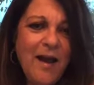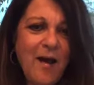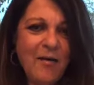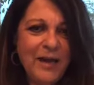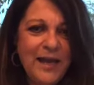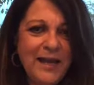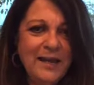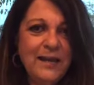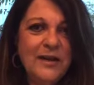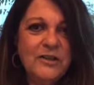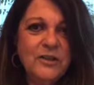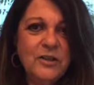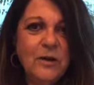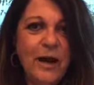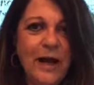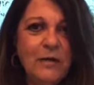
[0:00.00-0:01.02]
Okay,
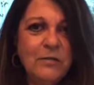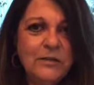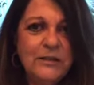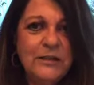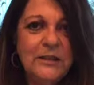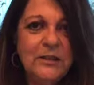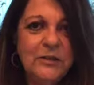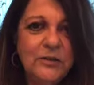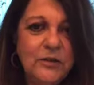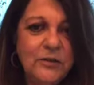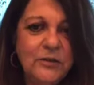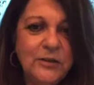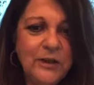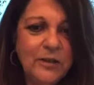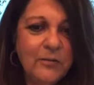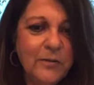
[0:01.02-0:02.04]
so I will see you
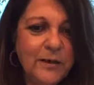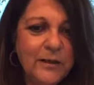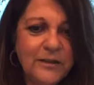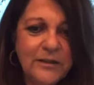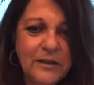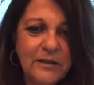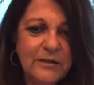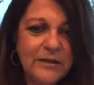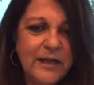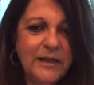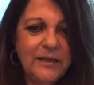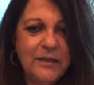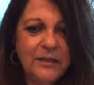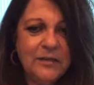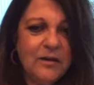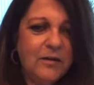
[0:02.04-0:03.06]
Tuesday or Wednesday. You'll
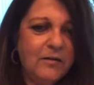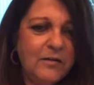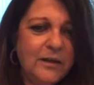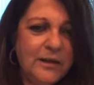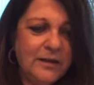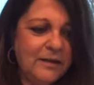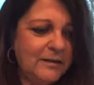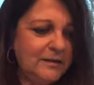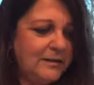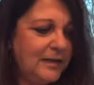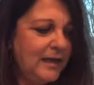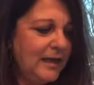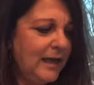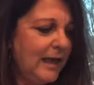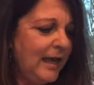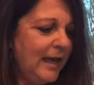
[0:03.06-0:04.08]
get the notice.
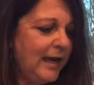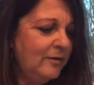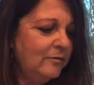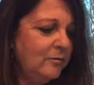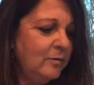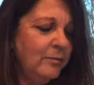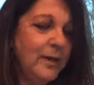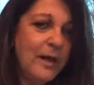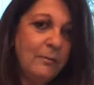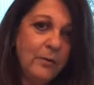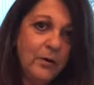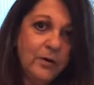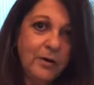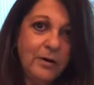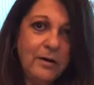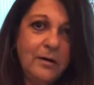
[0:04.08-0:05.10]
And
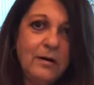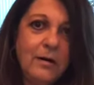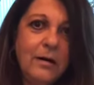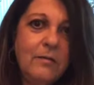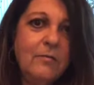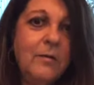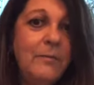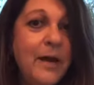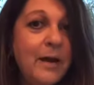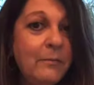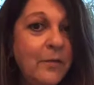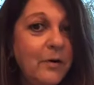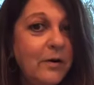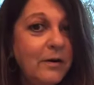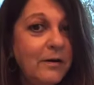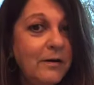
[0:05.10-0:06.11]
remember,
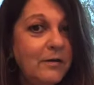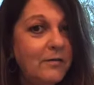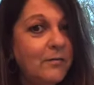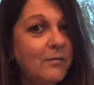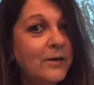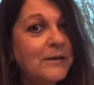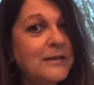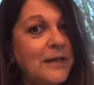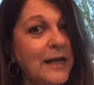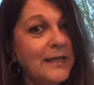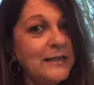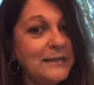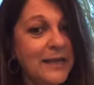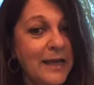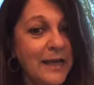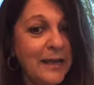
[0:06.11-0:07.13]
what did I
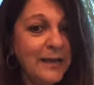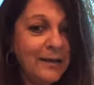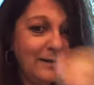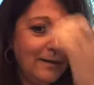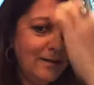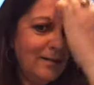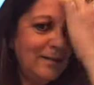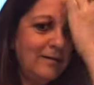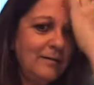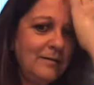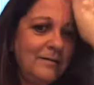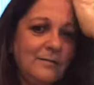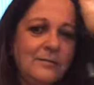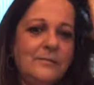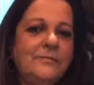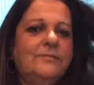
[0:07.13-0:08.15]
say?
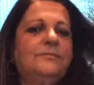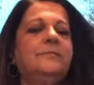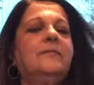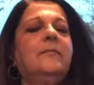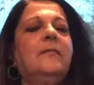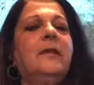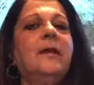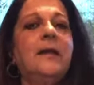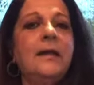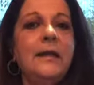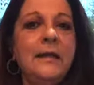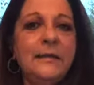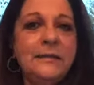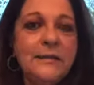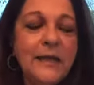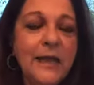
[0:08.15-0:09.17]

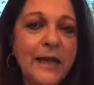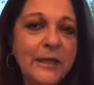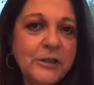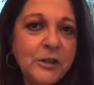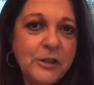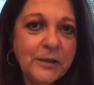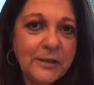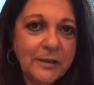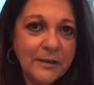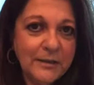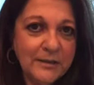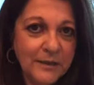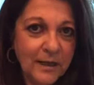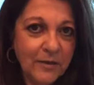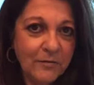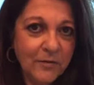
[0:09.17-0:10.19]
Intention
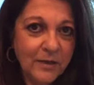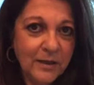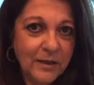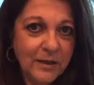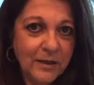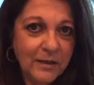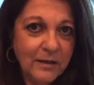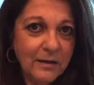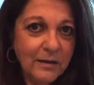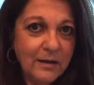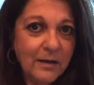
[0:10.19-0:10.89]
is everything.